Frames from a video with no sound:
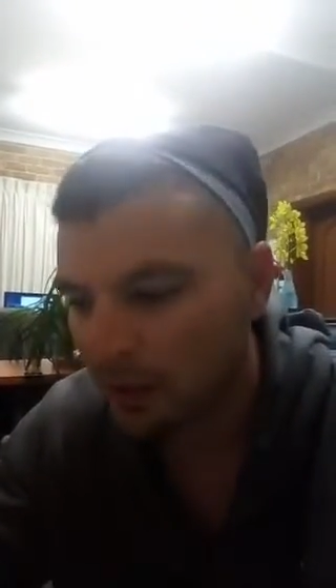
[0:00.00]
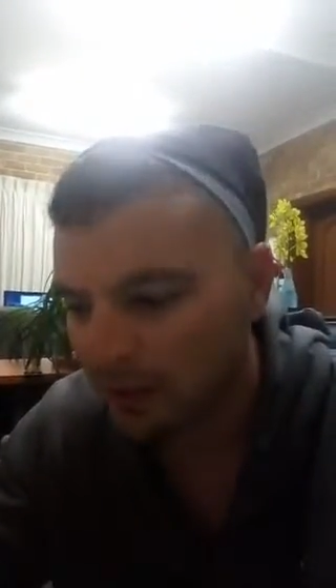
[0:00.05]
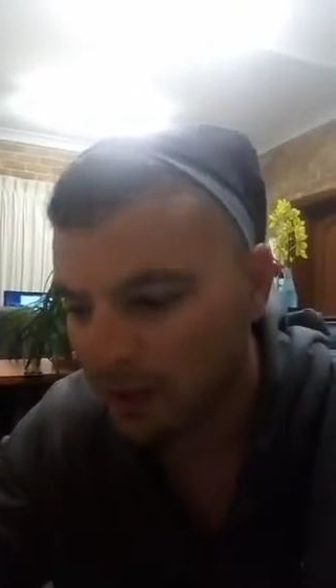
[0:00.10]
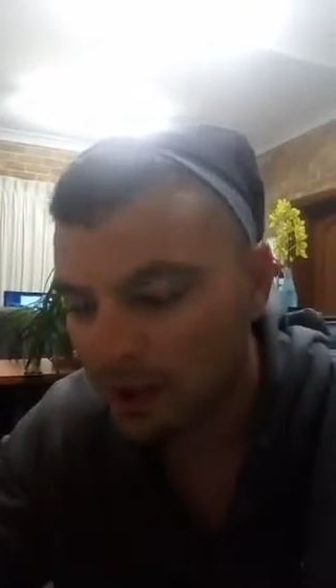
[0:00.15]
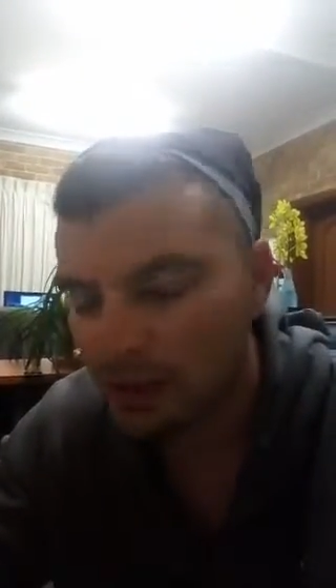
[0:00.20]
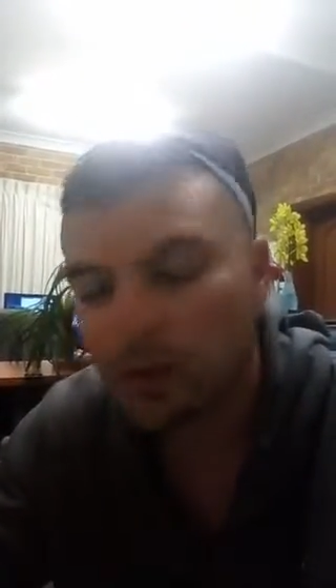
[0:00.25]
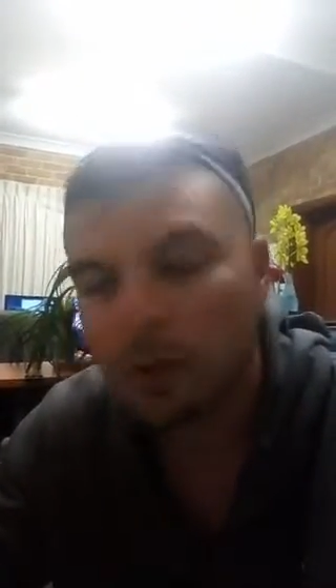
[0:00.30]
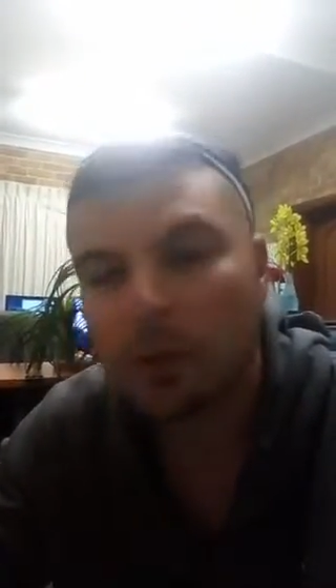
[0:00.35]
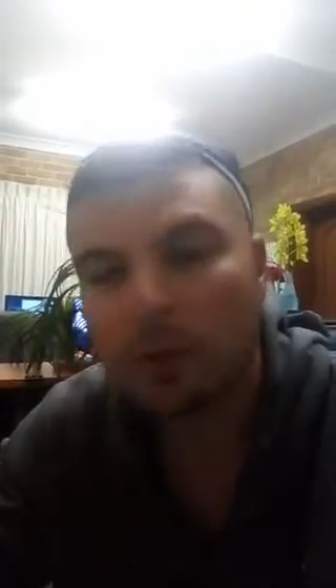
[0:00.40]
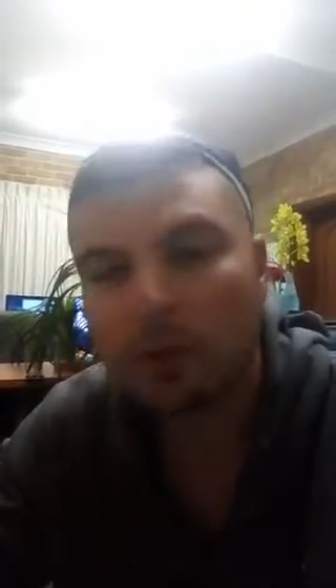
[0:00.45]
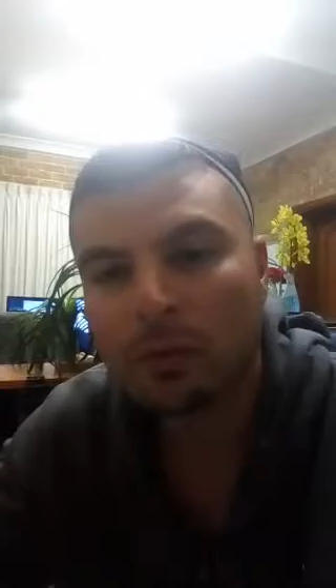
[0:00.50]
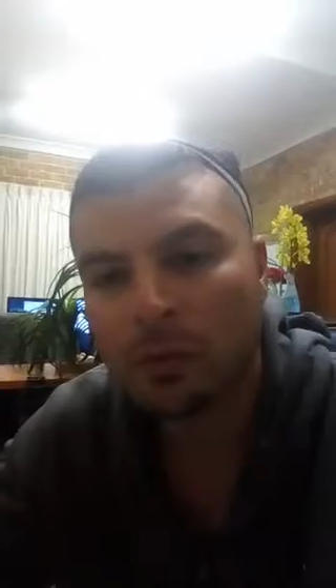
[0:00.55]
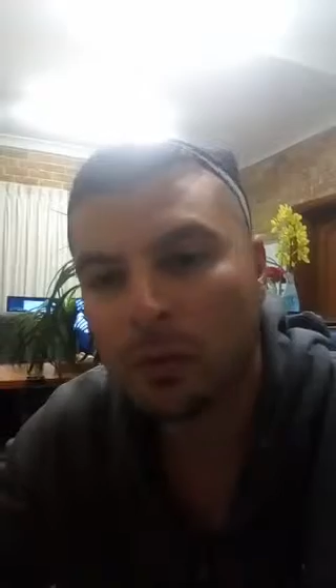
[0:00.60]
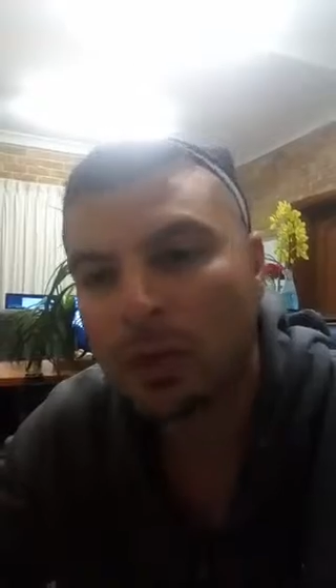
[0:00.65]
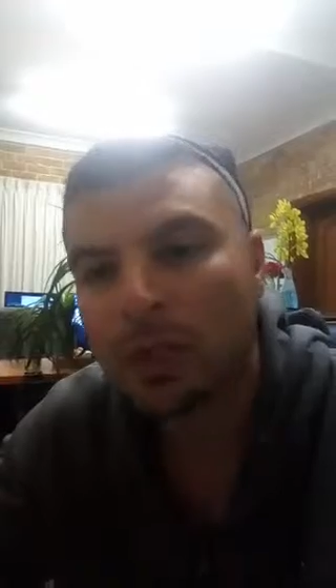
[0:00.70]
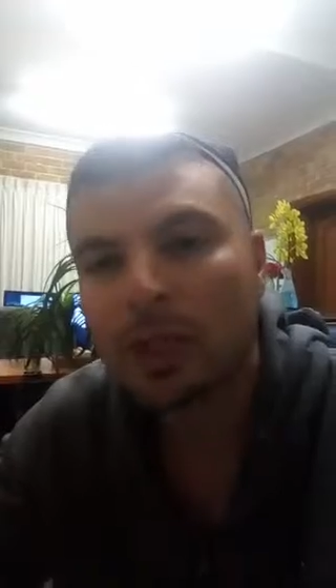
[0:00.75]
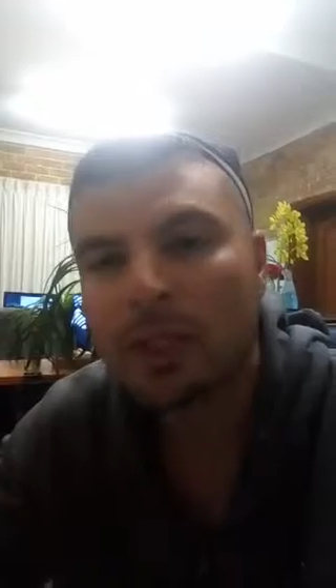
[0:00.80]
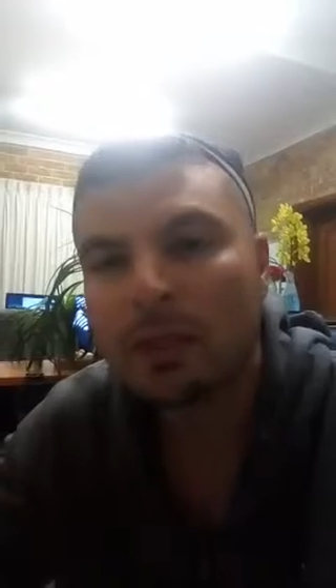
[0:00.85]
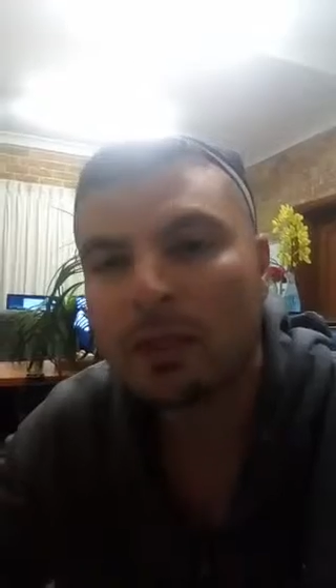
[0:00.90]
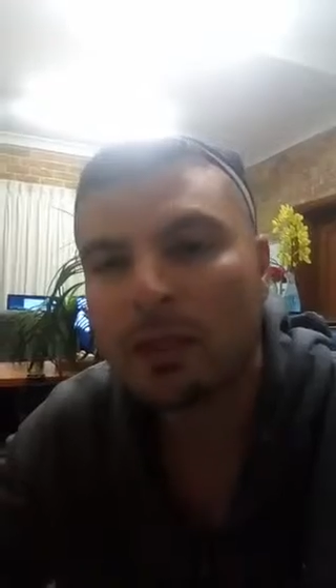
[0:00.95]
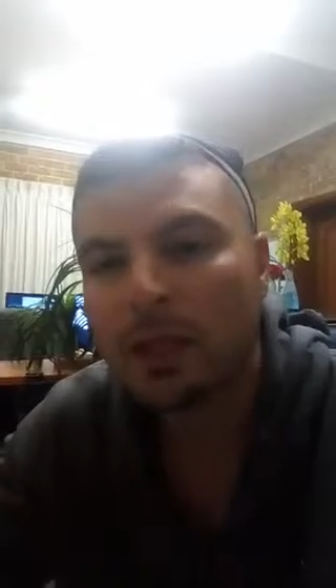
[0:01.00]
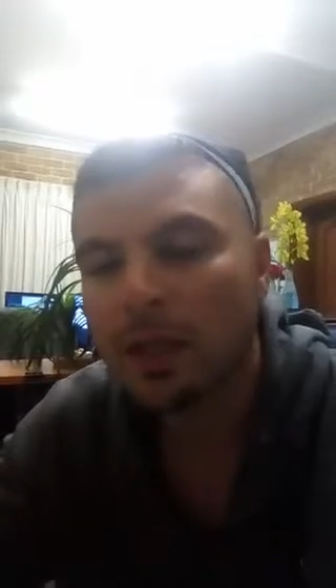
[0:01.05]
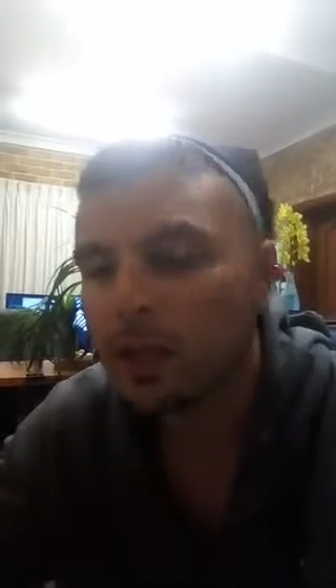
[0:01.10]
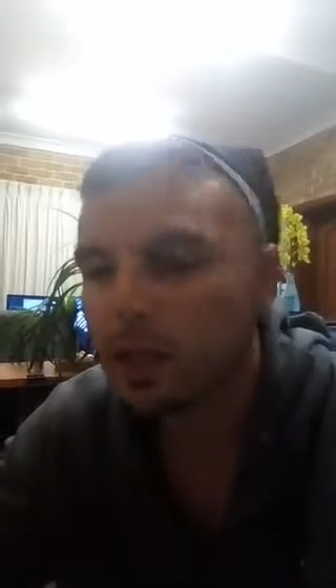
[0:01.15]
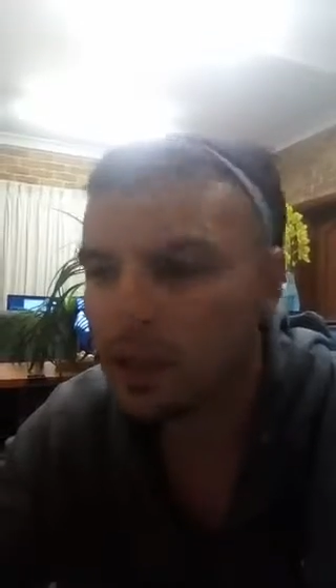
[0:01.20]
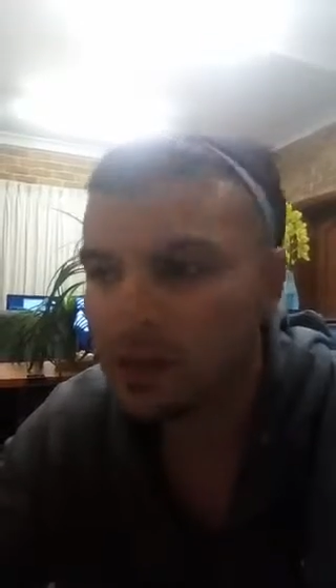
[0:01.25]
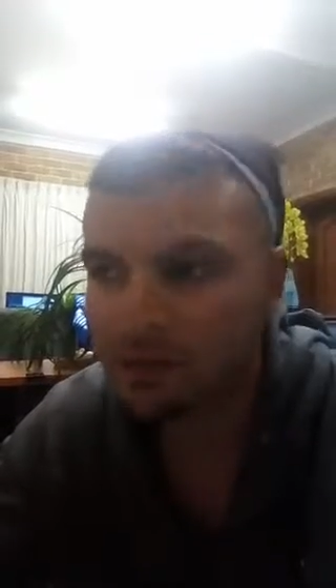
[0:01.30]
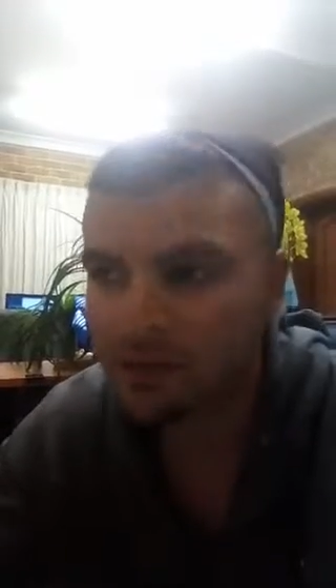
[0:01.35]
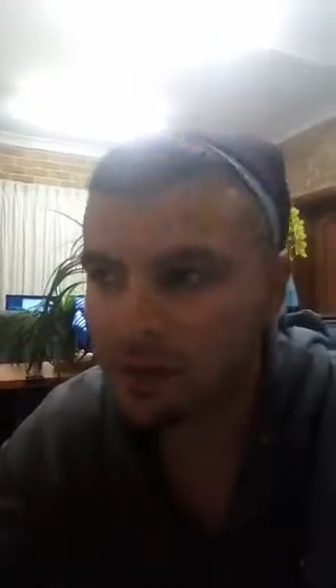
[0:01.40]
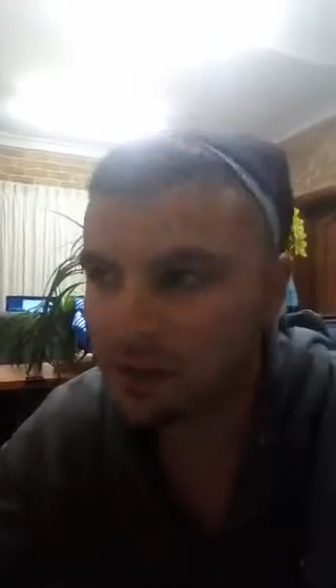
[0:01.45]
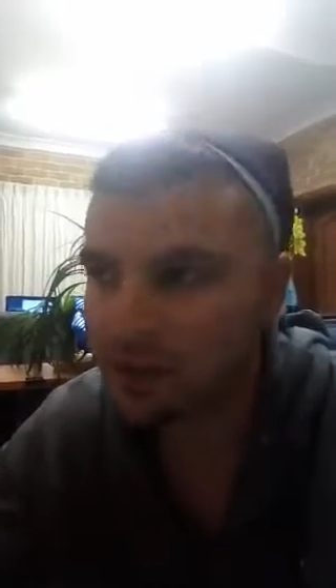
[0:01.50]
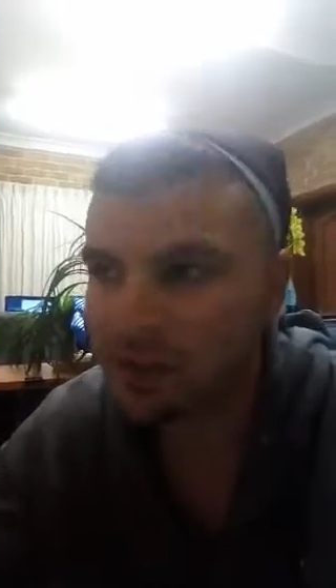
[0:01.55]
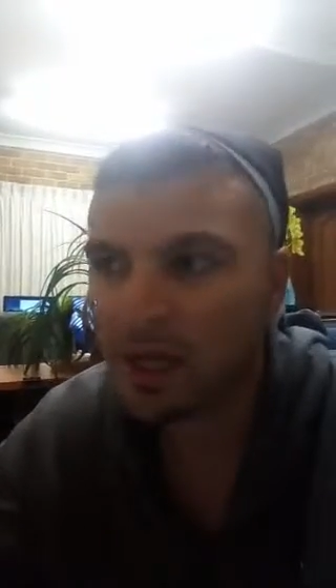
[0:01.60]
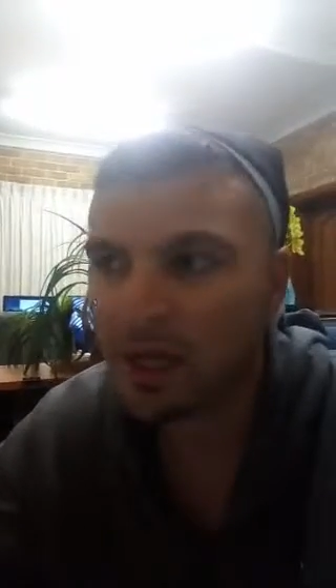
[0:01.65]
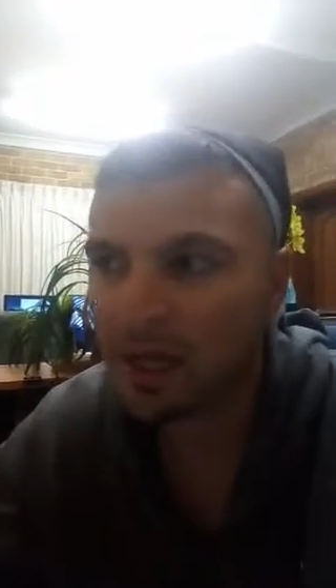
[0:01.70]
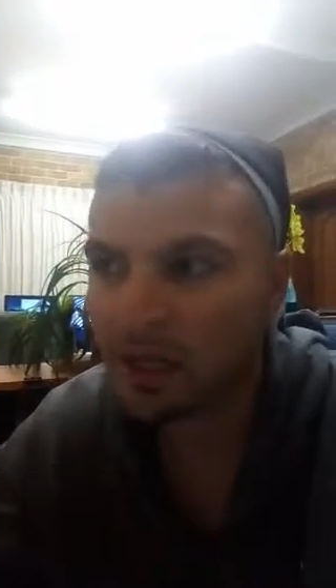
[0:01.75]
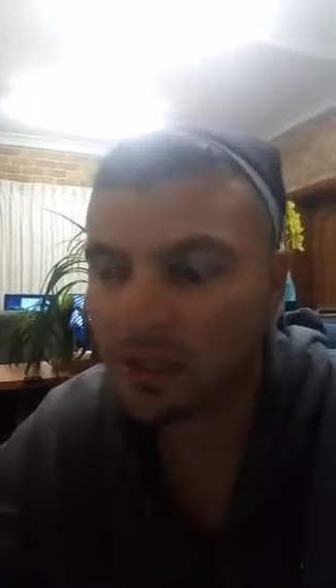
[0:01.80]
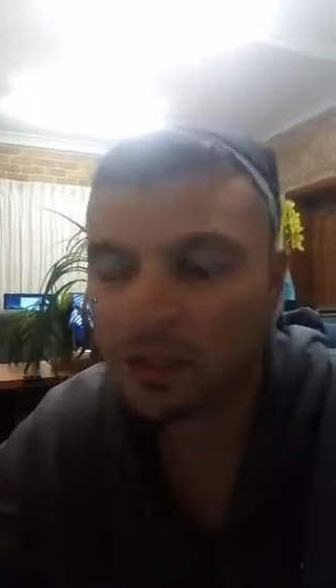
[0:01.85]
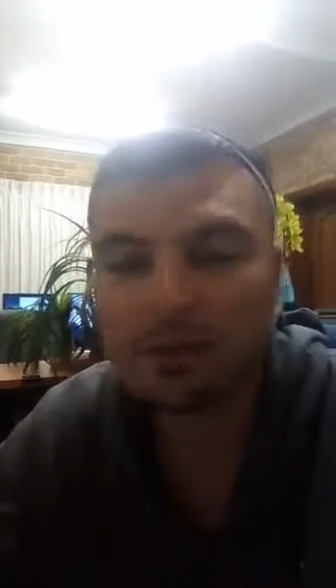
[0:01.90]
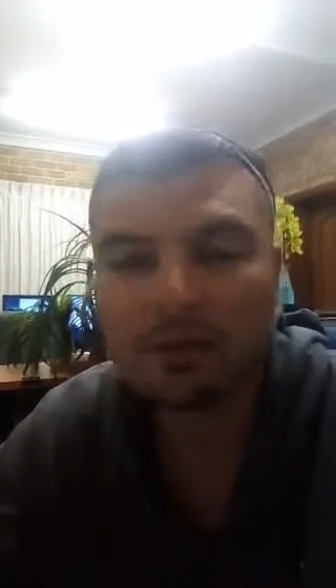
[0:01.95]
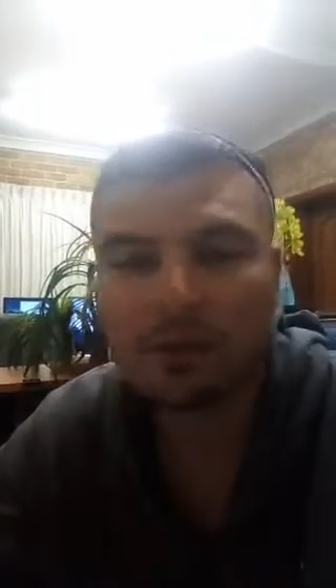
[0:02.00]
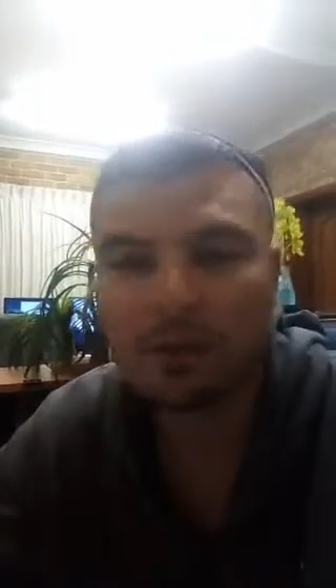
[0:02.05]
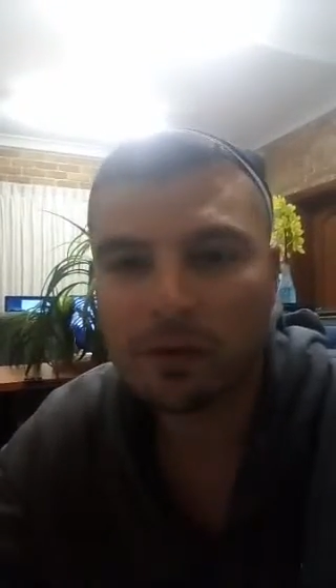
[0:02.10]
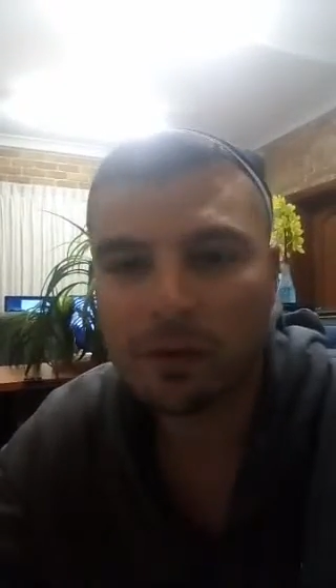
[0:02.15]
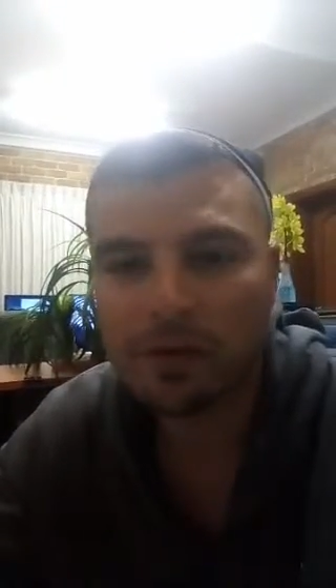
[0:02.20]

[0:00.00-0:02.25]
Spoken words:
that you can read if a star even,